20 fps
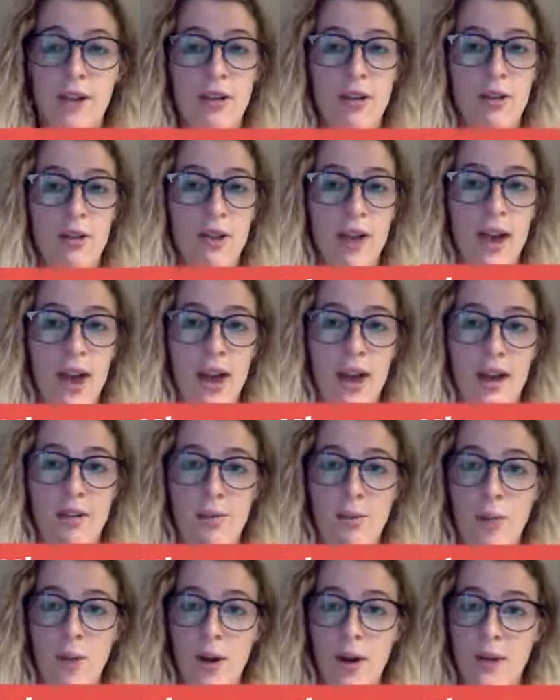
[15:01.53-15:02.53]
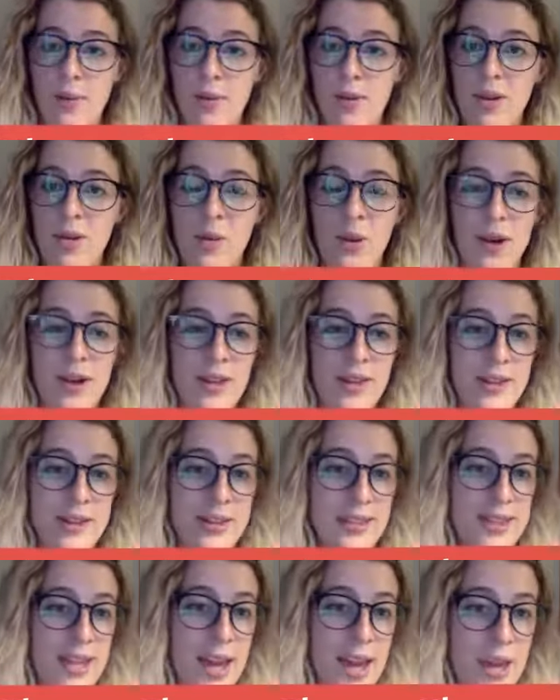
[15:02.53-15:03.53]
You can have one be one and the
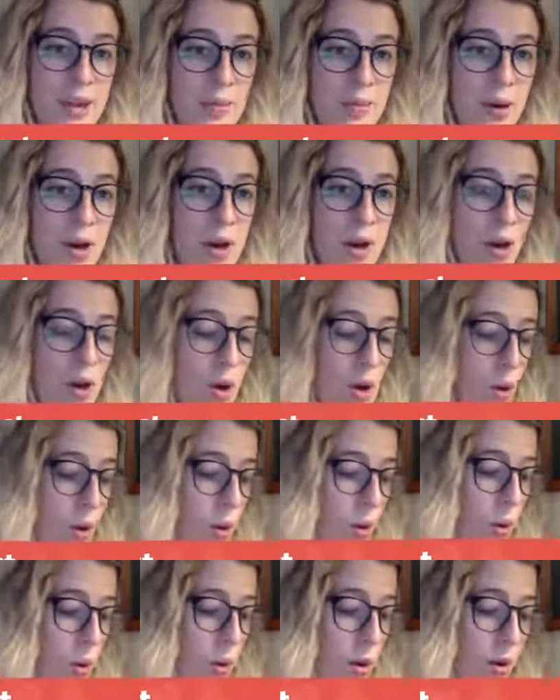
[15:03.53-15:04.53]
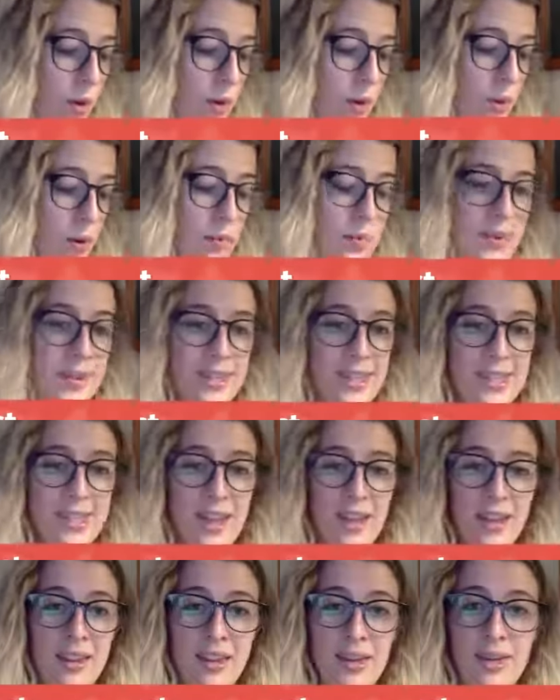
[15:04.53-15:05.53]
same, or one be
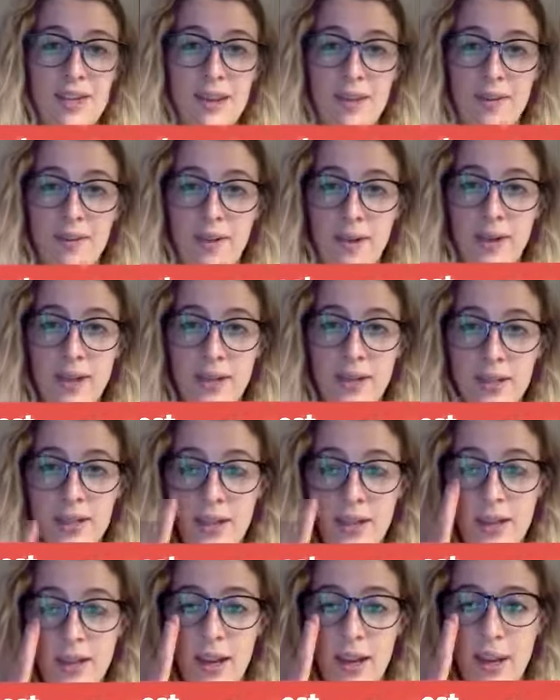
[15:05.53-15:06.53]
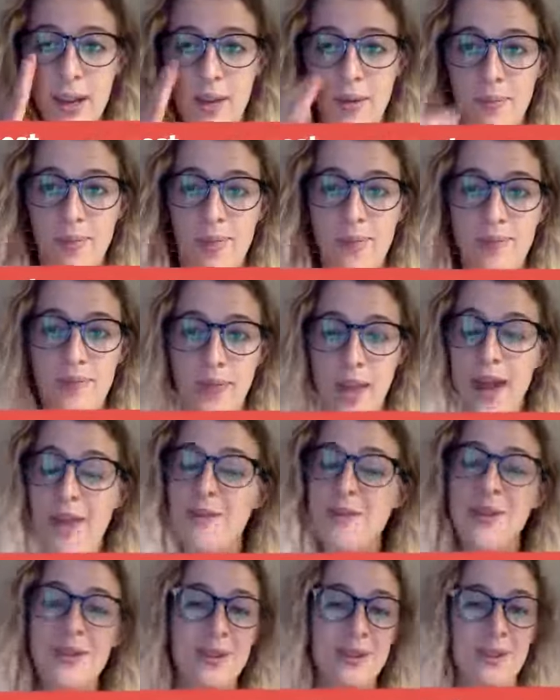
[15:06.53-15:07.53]
slightly different.
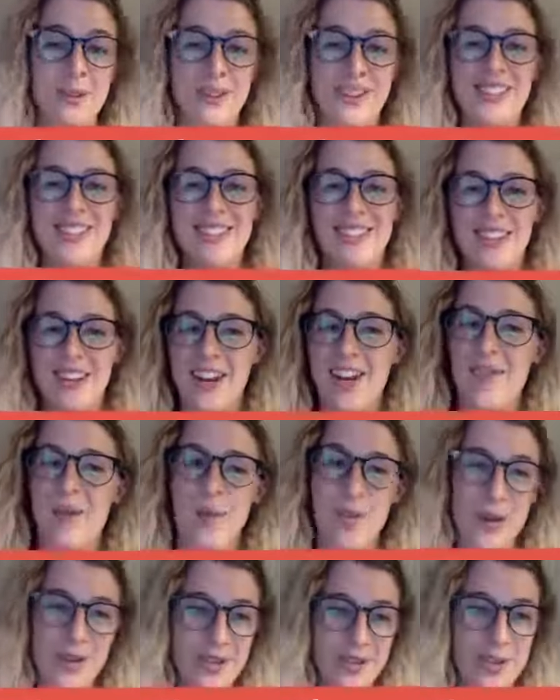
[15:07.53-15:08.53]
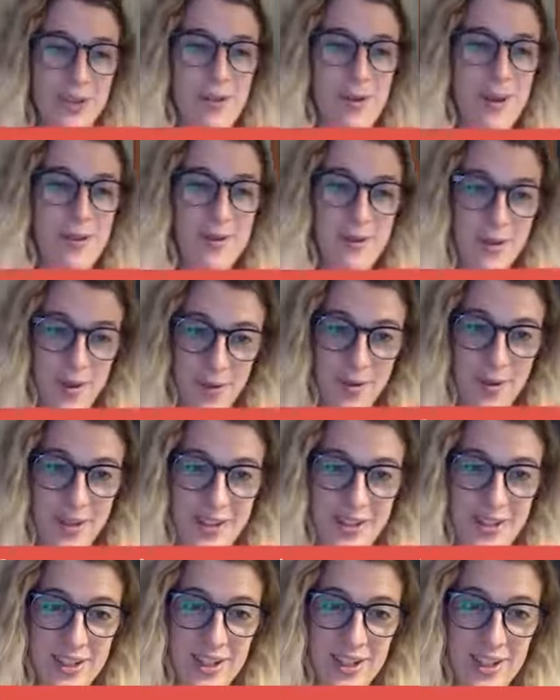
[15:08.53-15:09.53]
Have two different ones. You can have a personal one for your
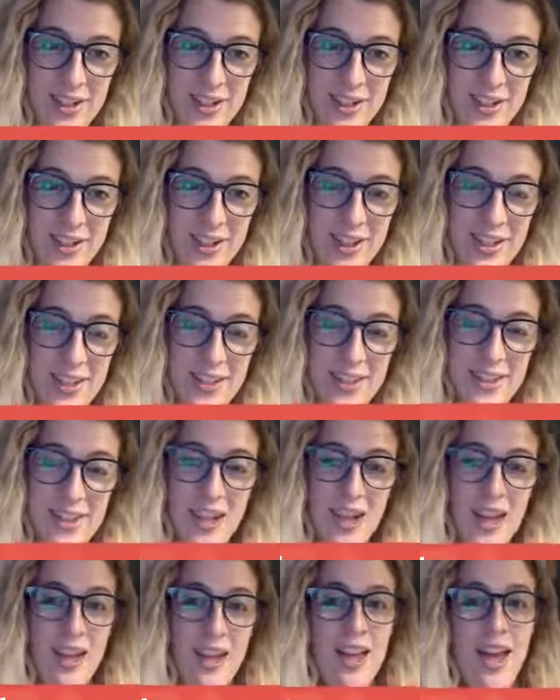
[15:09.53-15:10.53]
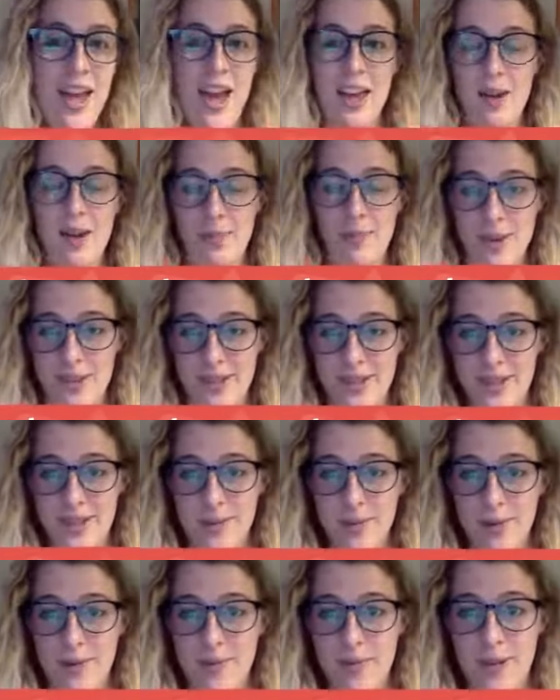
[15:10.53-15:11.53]
personal interests and a
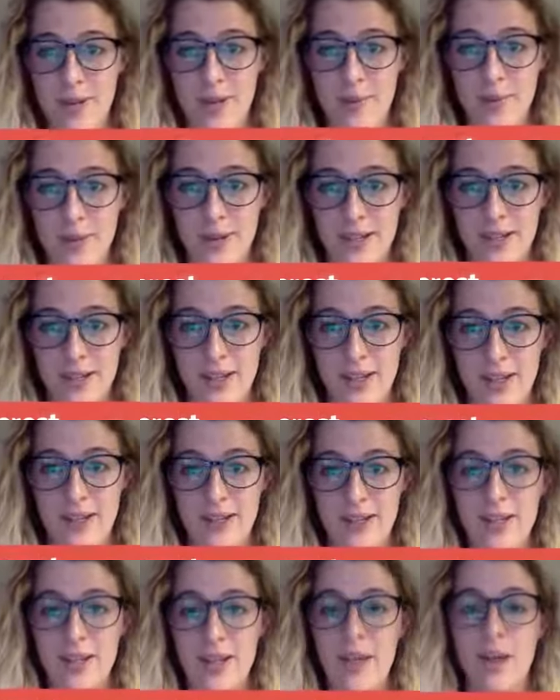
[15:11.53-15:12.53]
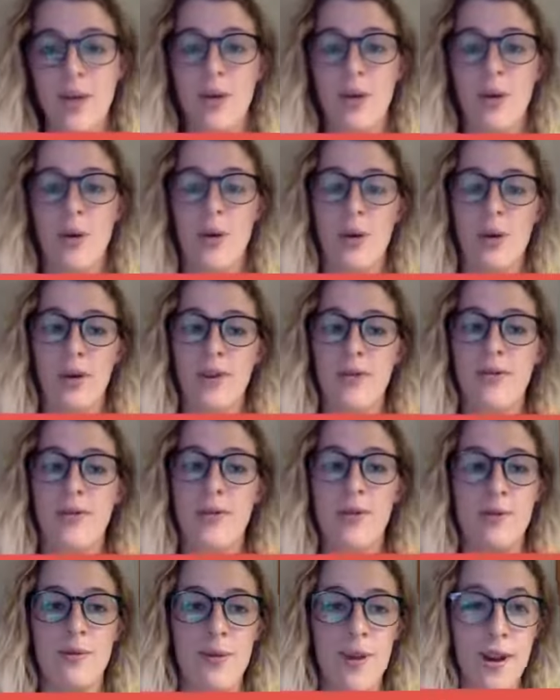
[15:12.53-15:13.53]
business one for your business. Or if
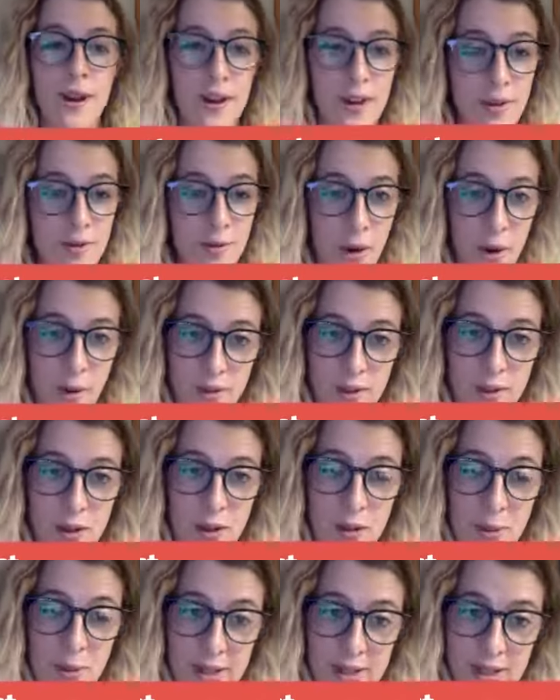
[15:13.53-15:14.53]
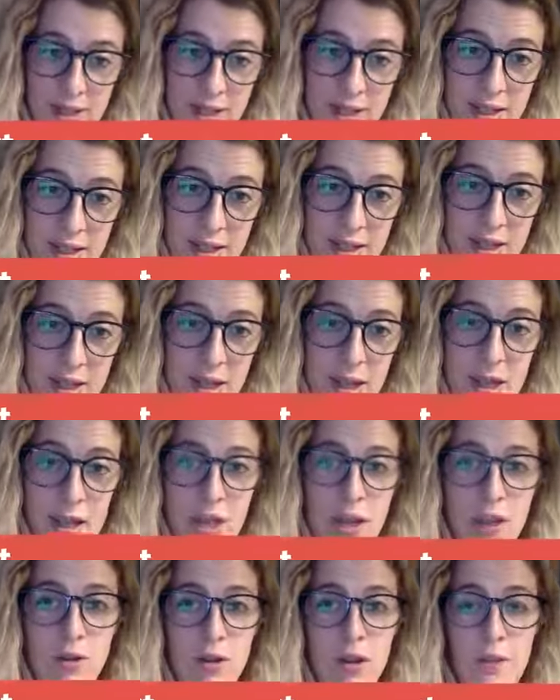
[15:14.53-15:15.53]
you're very involved in your business,
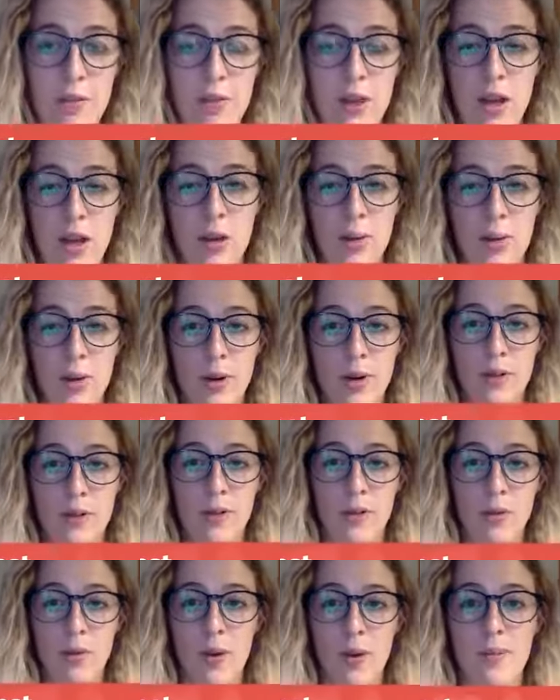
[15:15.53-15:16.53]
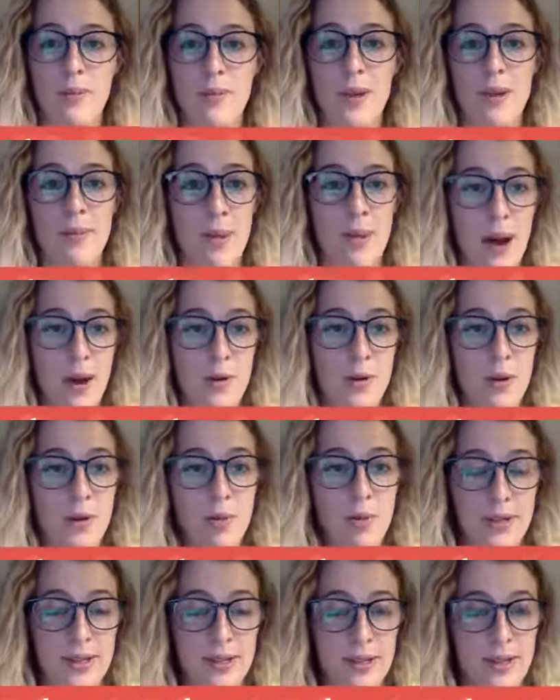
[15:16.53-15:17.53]
you can make your personal one be about your
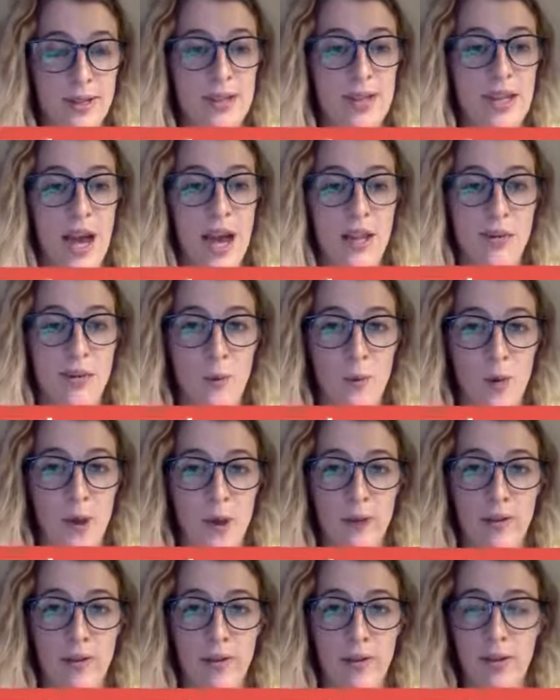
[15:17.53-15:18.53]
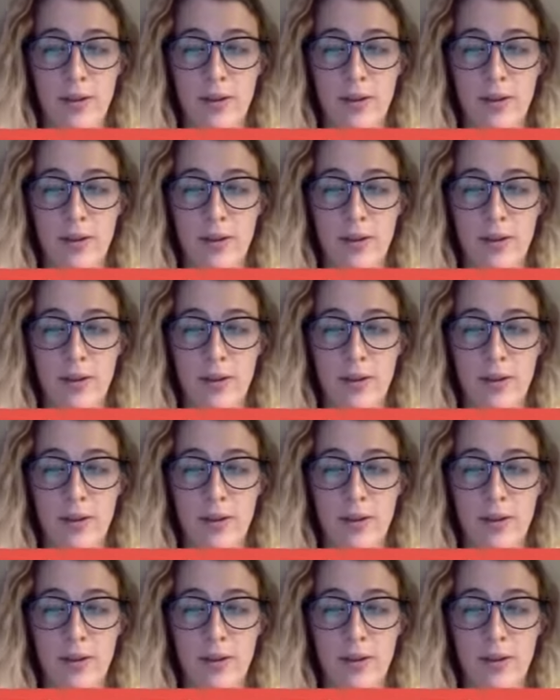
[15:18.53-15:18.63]
business as well.